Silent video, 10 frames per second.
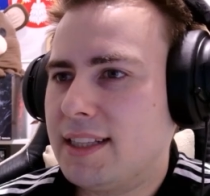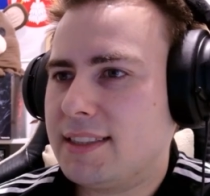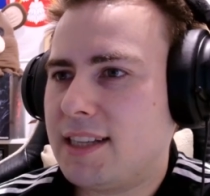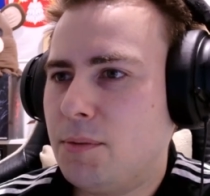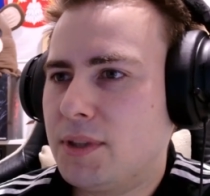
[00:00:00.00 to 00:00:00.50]

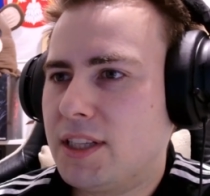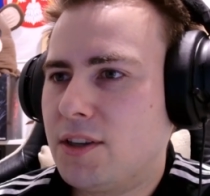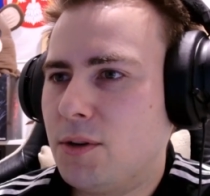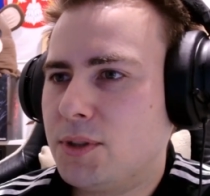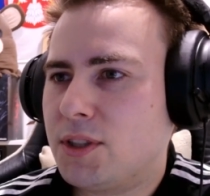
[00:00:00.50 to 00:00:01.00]
let's start with the
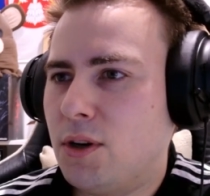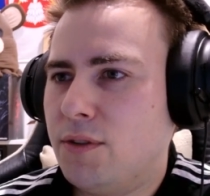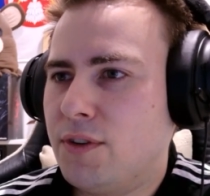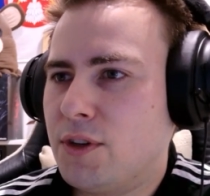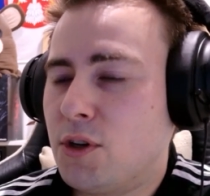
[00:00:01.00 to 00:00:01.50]
ghost
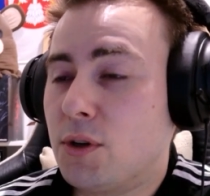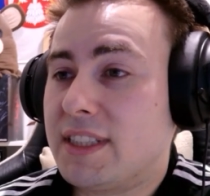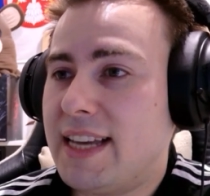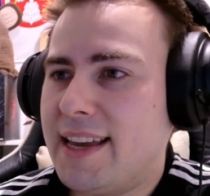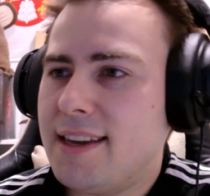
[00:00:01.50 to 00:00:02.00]
of
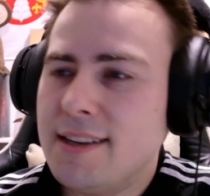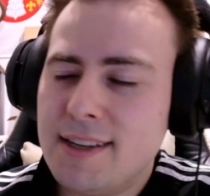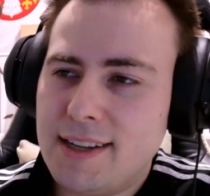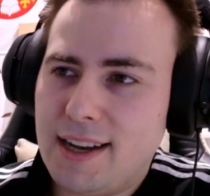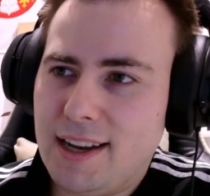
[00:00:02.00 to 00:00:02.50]
Yotei.
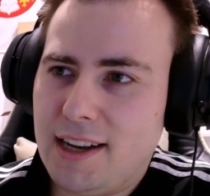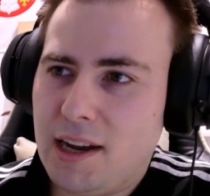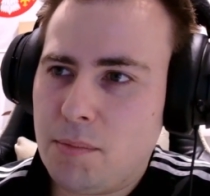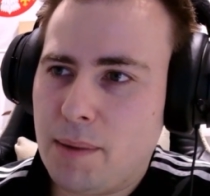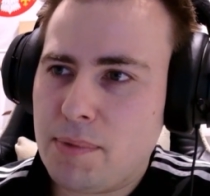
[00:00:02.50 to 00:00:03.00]

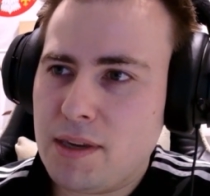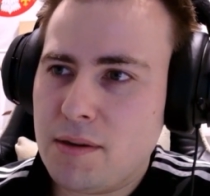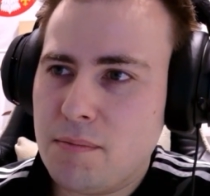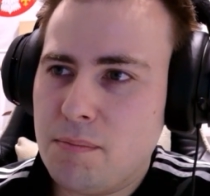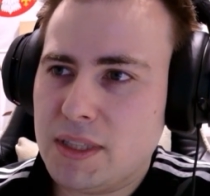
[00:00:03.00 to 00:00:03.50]
I might
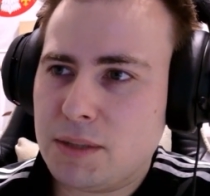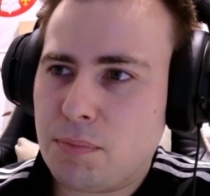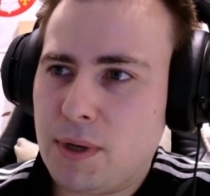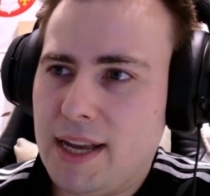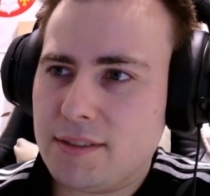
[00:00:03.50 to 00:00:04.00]
be
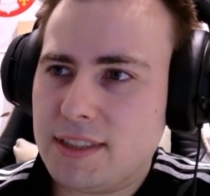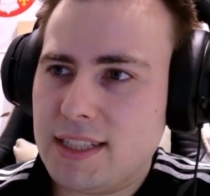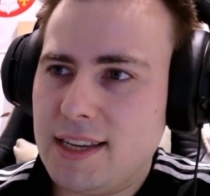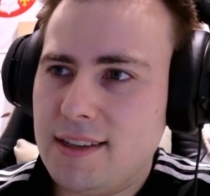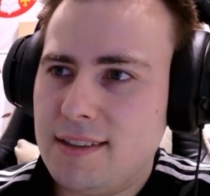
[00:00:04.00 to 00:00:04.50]

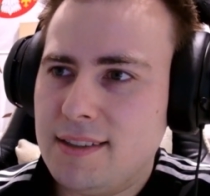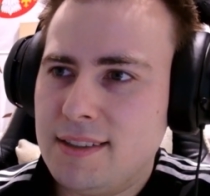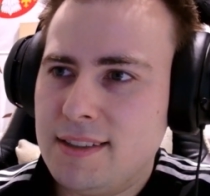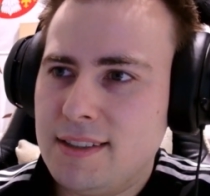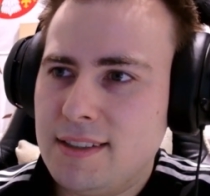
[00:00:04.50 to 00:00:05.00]
mispronouncing it.
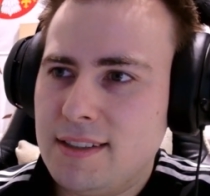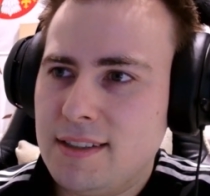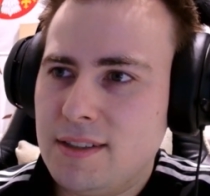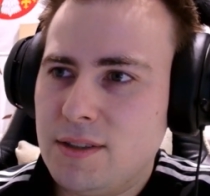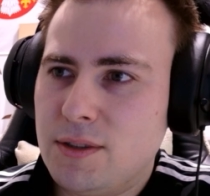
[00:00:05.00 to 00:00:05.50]

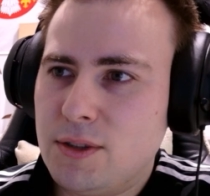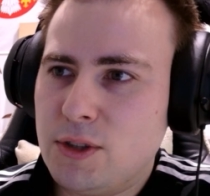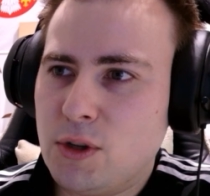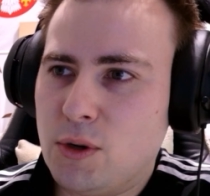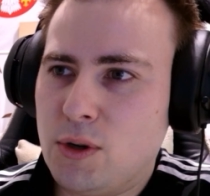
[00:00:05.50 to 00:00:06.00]

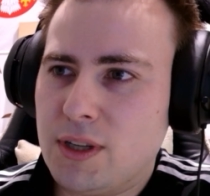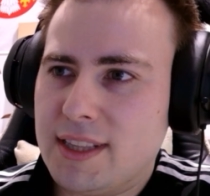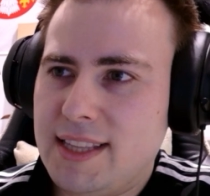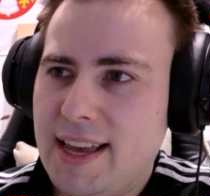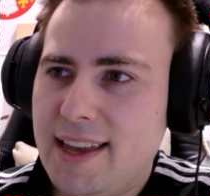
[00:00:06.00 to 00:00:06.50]

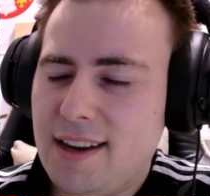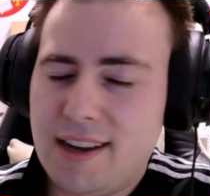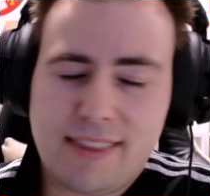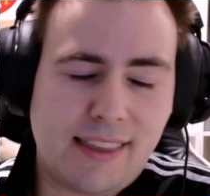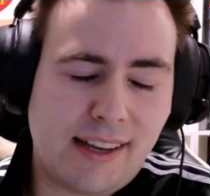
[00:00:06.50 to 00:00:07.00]
Yotei.
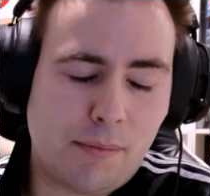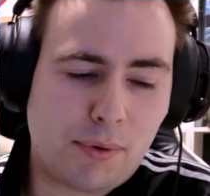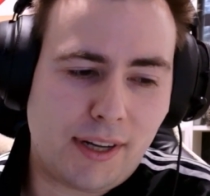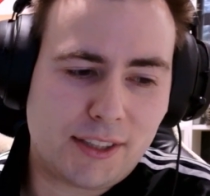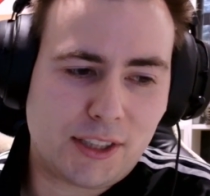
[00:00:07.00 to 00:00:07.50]
I think I'm
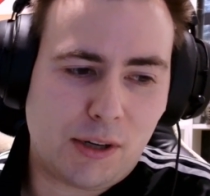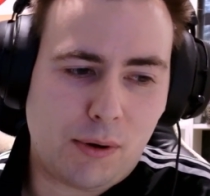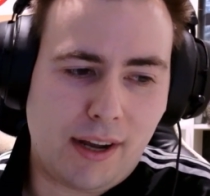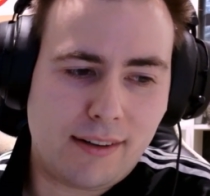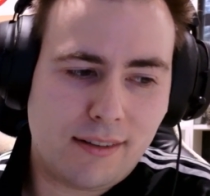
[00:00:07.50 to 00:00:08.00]
pronouncing it
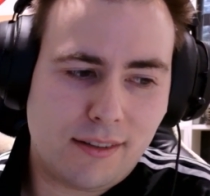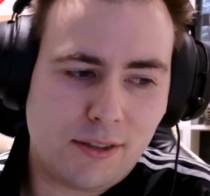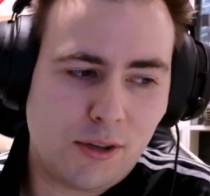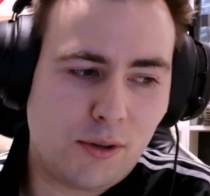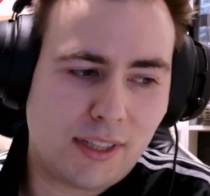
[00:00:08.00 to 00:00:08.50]
right.
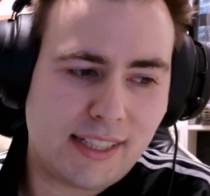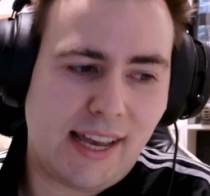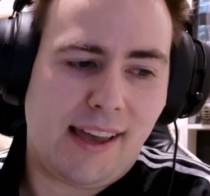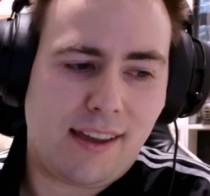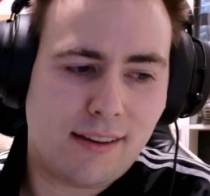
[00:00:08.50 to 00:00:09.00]

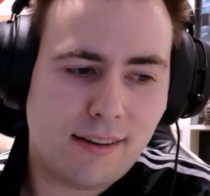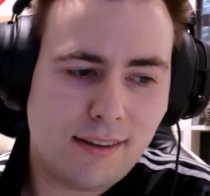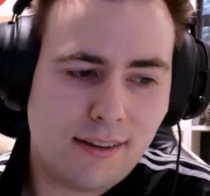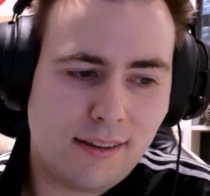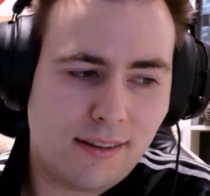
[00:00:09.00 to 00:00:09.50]
Yotei.
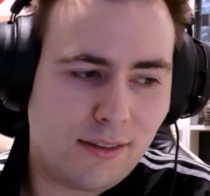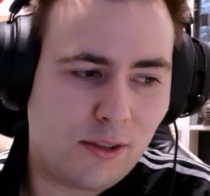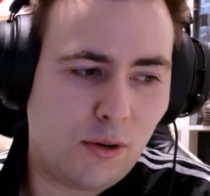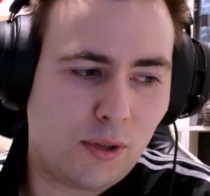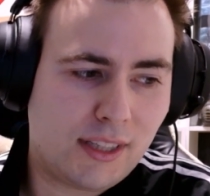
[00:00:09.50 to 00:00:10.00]

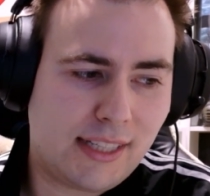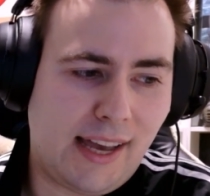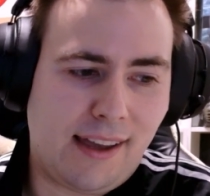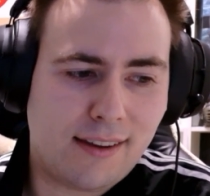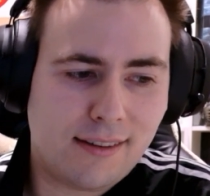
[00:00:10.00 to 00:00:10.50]

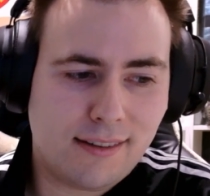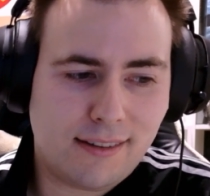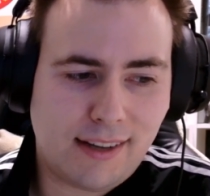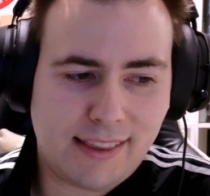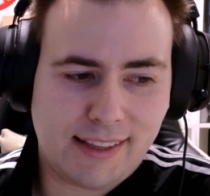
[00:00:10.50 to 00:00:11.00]
Yotei.
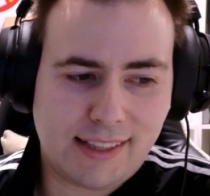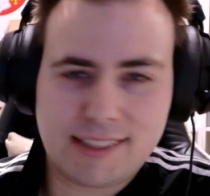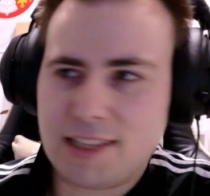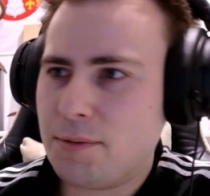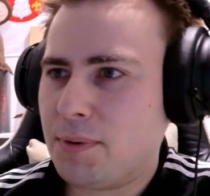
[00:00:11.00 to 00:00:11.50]
I think
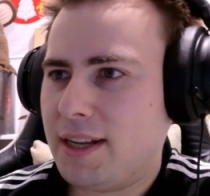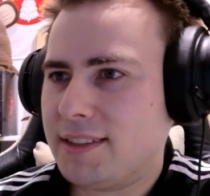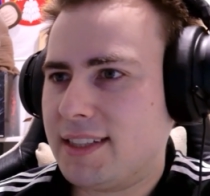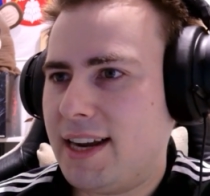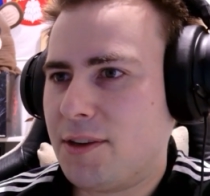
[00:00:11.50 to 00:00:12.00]
that's how you
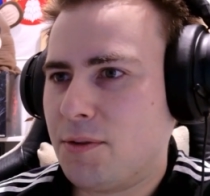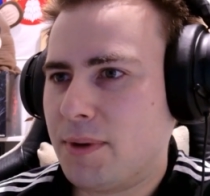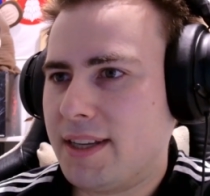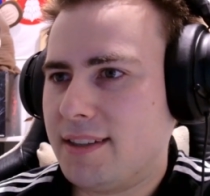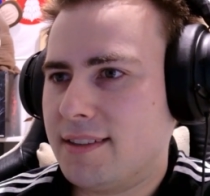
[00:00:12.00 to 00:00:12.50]
pronounce it, how you
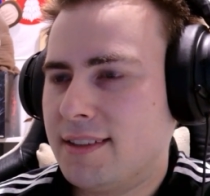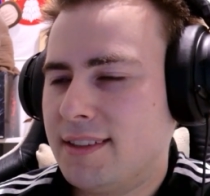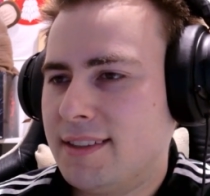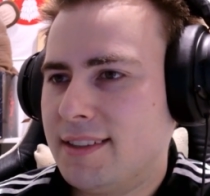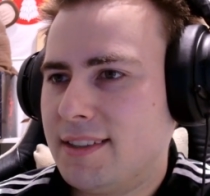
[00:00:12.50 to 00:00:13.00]
read it.
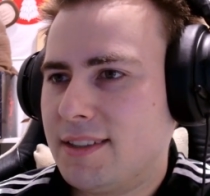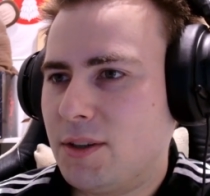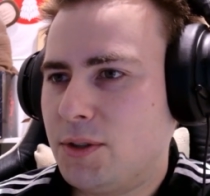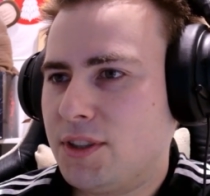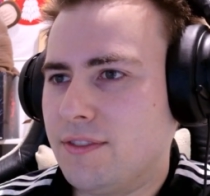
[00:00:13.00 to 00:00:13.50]

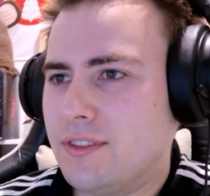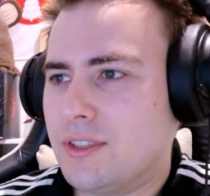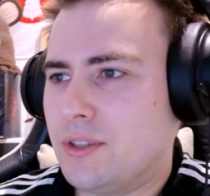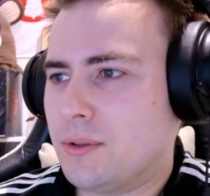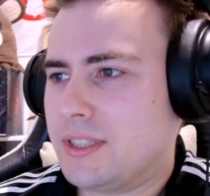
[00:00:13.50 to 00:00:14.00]
Ghost of
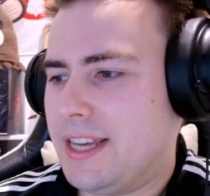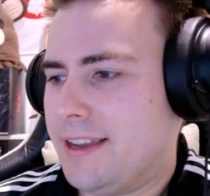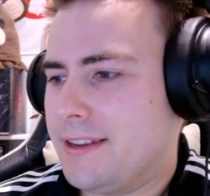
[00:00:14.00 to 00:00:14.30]
Yotei.